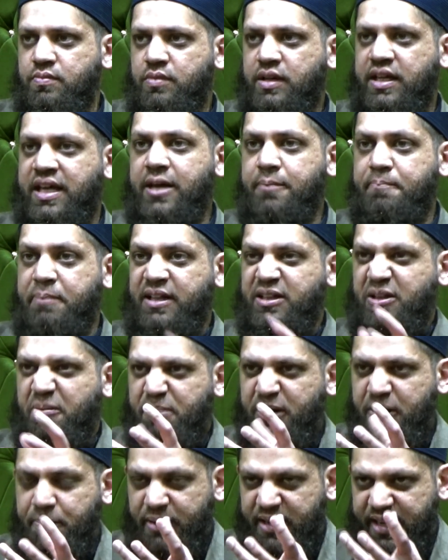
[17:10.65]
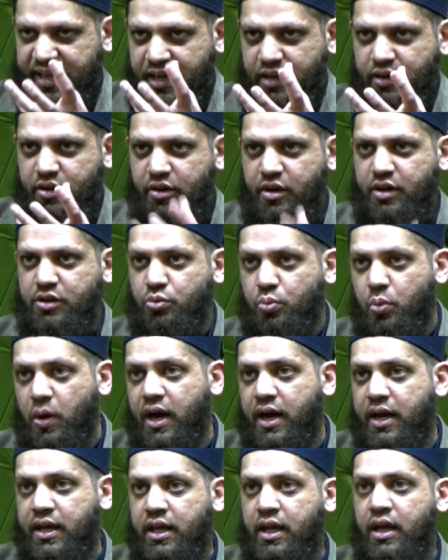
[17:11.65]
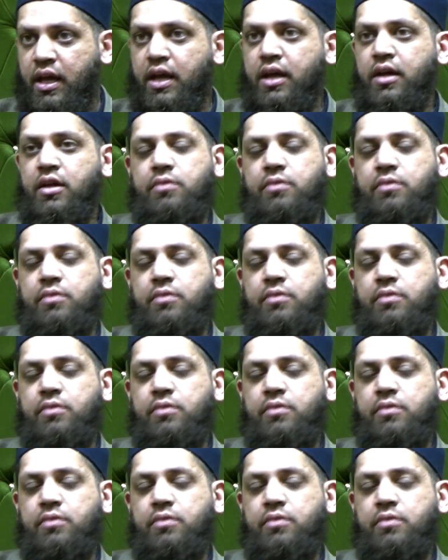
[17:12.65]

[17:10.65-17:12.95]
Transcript: keeping the people ignorant. Why?